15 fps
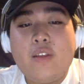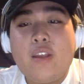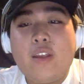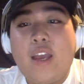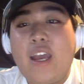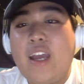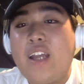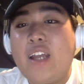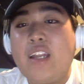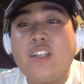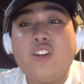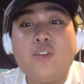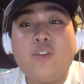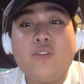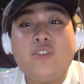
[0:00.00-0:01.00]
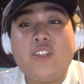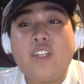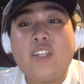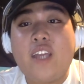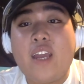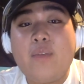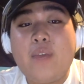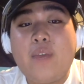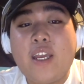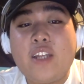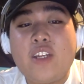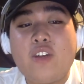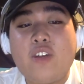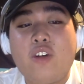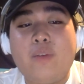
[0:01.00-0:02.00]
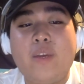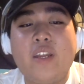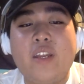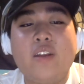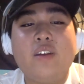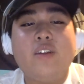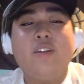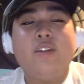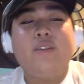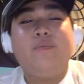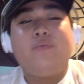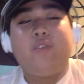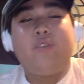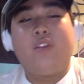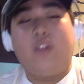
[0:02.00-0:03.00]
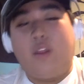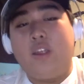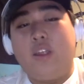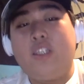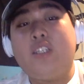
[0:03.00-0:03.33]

And in terms of just the NBA in general, I mean, this